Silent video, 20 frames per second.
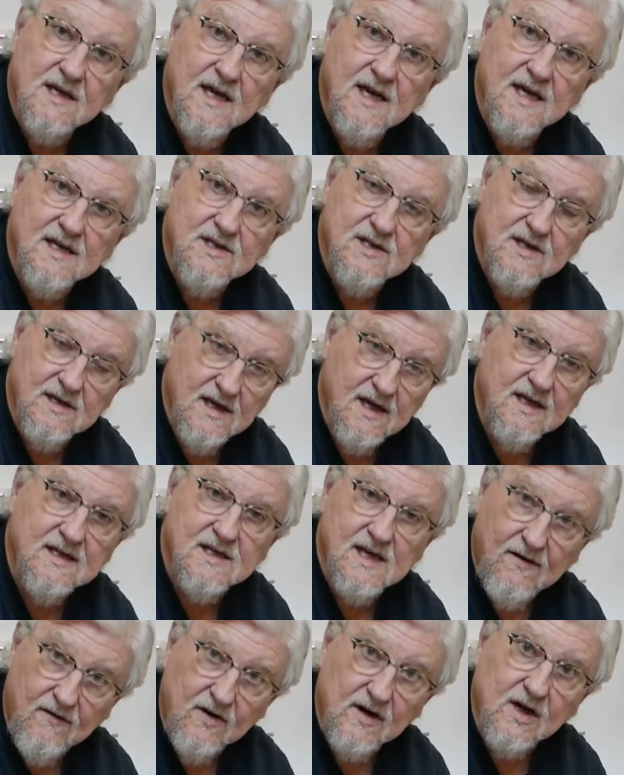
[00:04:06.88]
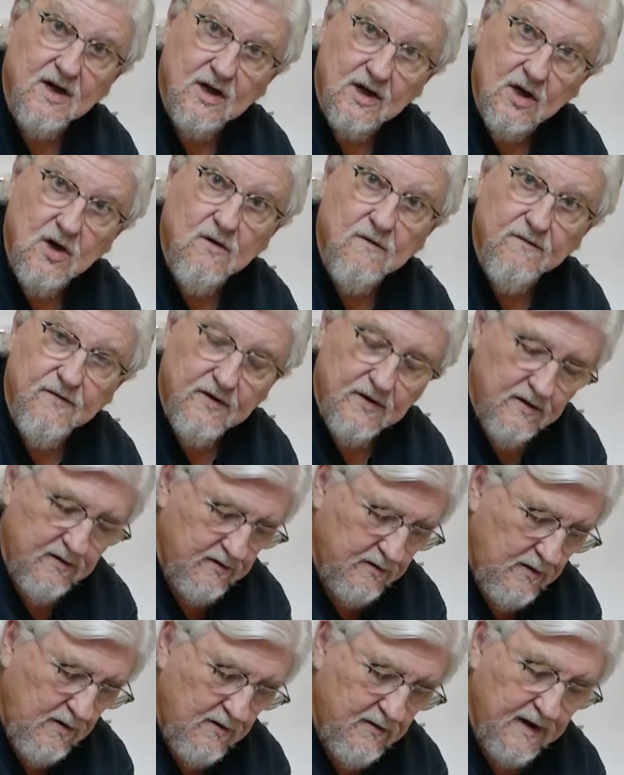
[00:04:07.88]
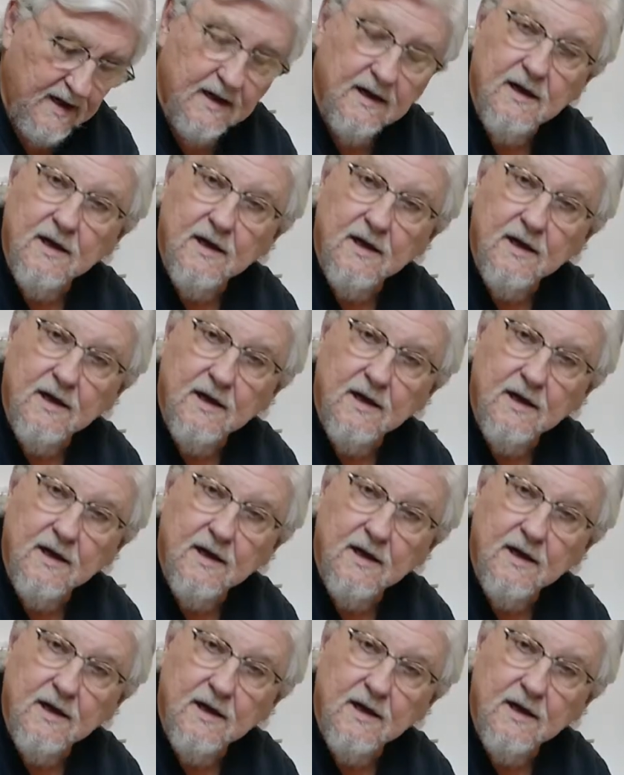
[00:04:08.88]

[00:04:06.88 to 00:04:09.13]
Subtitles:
as it's ever going to go for your throwing.